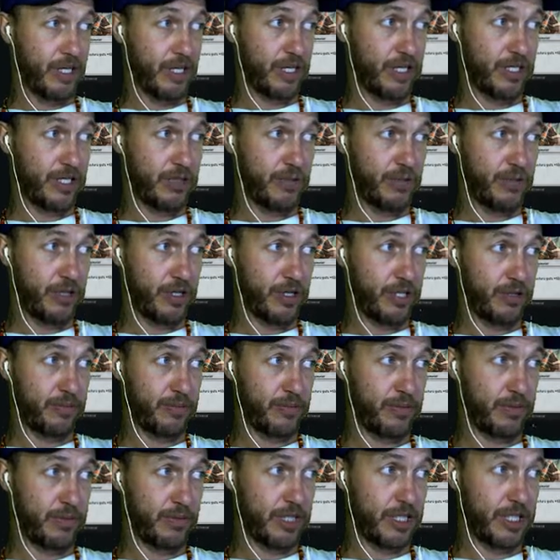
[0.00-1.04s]

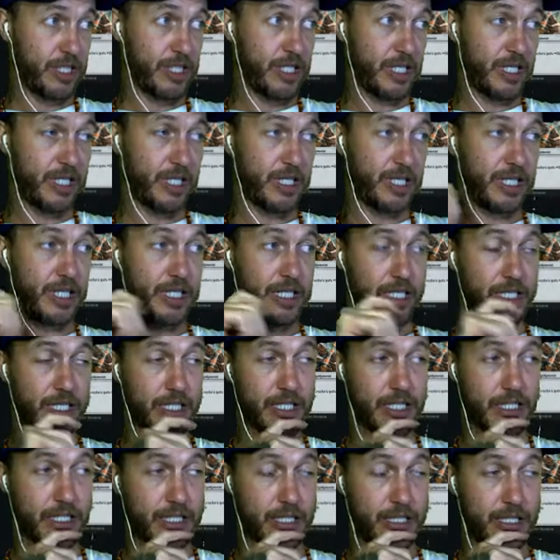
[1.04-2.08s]
Submersible. This thing
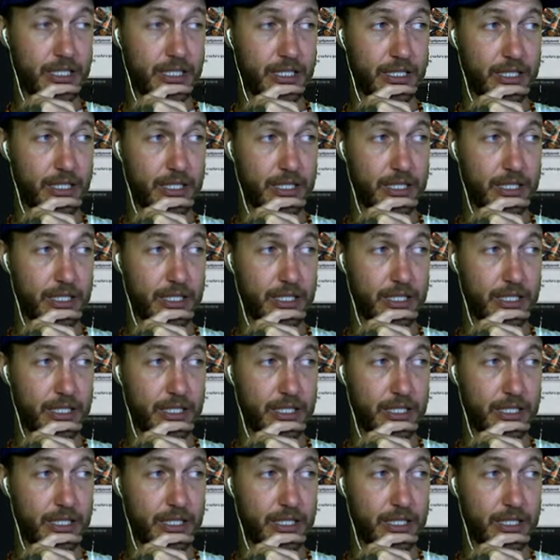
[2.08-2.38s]
is